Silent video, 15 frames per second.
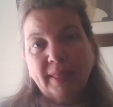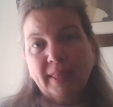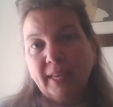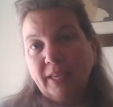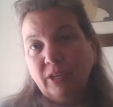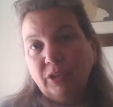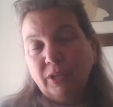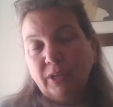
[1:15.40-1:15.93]

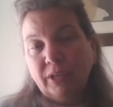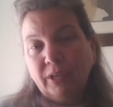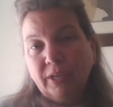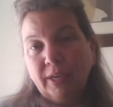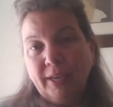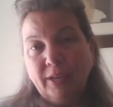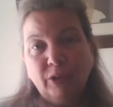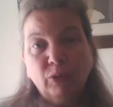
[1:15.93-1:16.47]
then
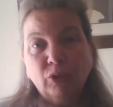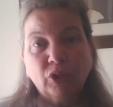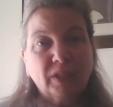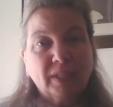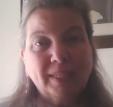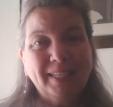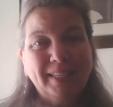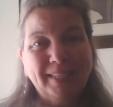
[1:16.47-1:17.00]
and you
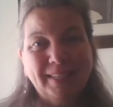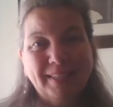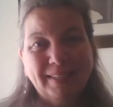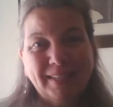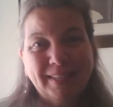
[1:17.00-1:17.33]
just need